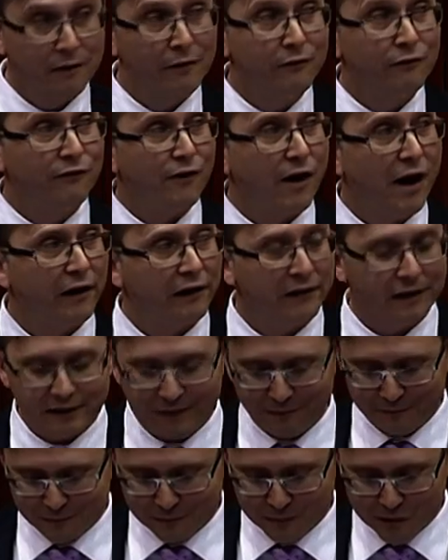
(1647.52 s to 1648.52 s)
Finally,
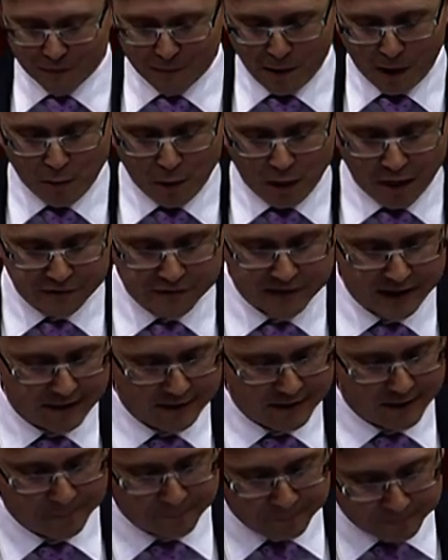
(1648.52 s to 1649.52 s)
to my wife
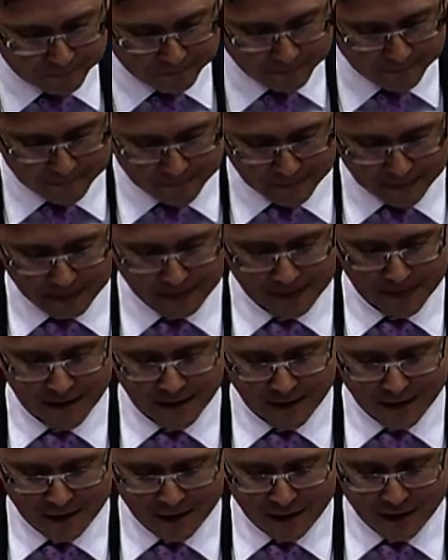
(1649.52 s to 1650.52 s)
Tanya.
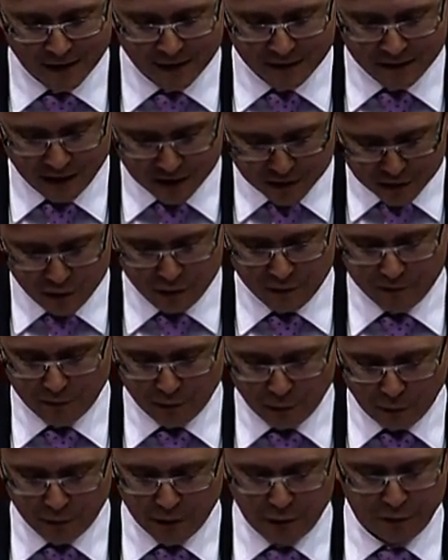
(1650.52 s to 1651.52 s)
Thank you for
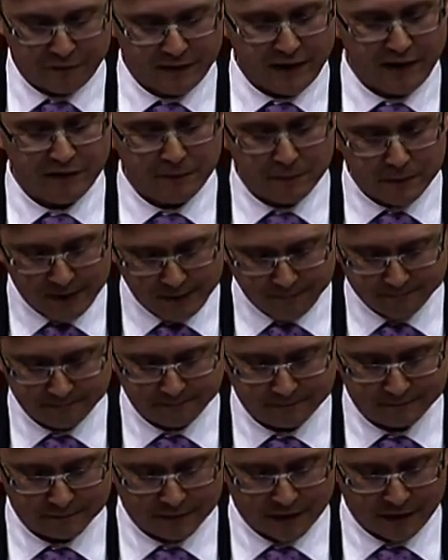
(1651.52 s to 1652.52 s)
all you have given me,
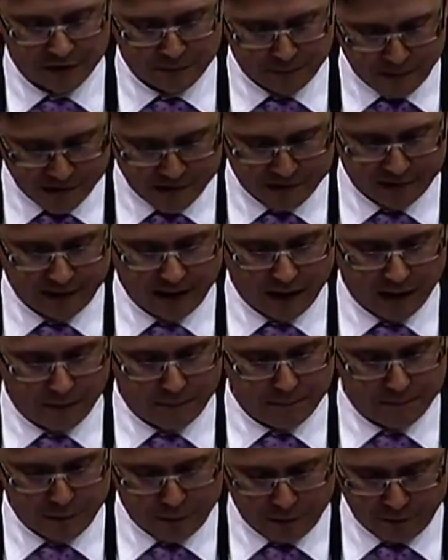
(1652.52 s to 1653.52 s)
especially our
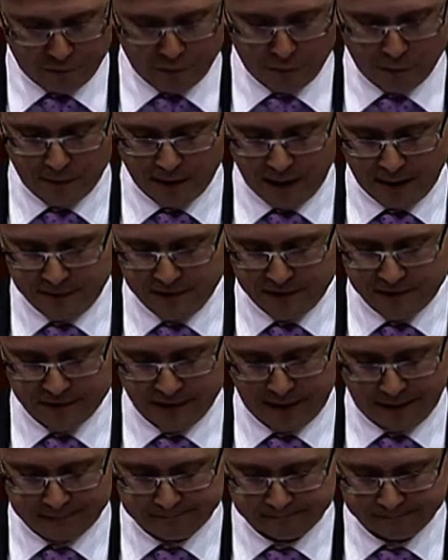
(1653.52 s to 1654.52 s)
beautiful baby
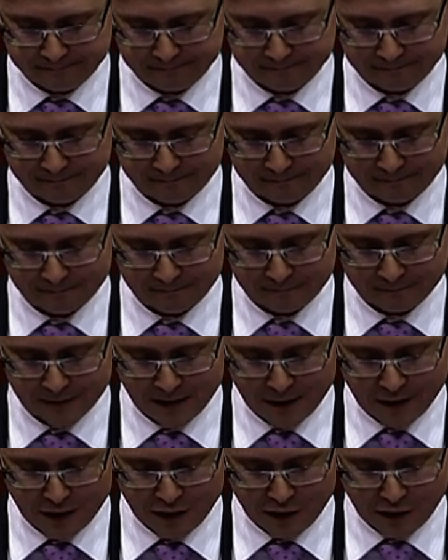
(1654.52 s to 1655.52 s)
son.
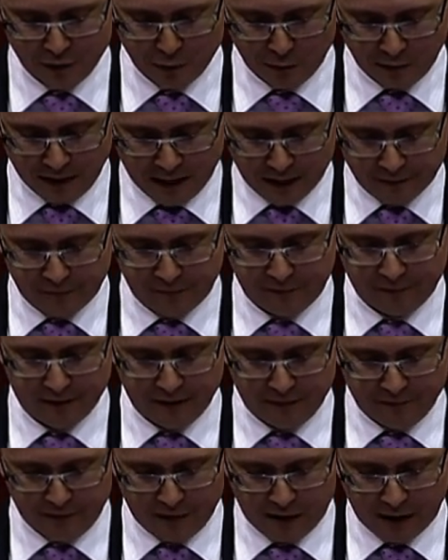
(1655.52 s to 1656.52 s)
Your love,
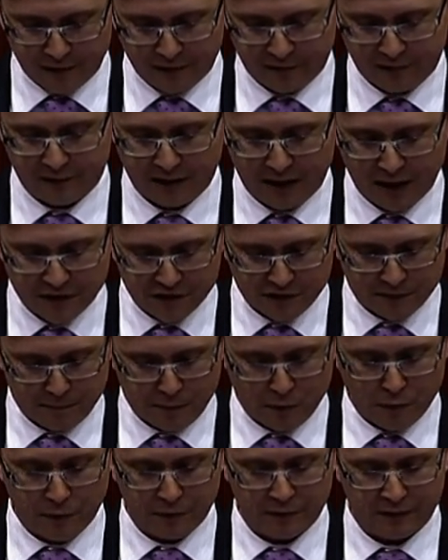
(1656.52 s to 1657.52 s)
advice and
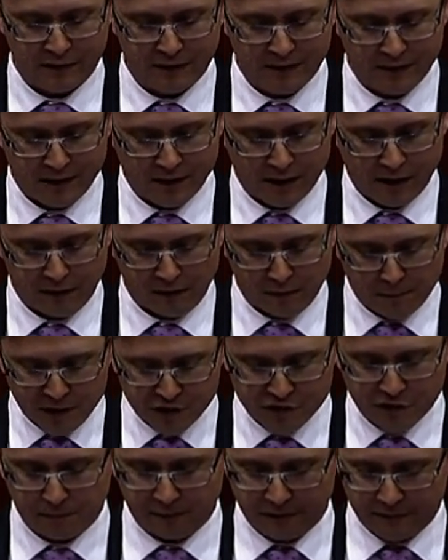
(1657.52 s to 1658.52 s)
support are
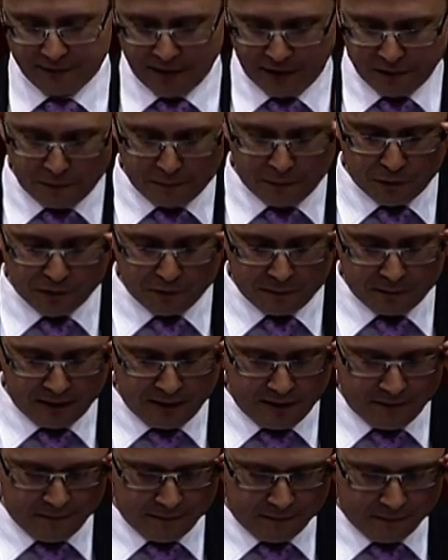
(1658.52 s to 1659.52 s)
immeasurably valuable to
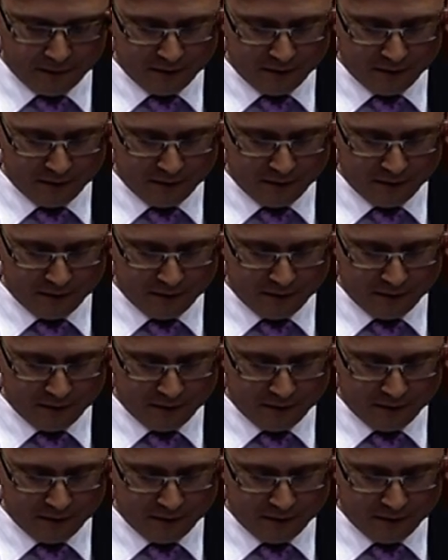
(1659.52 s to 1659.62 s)
me,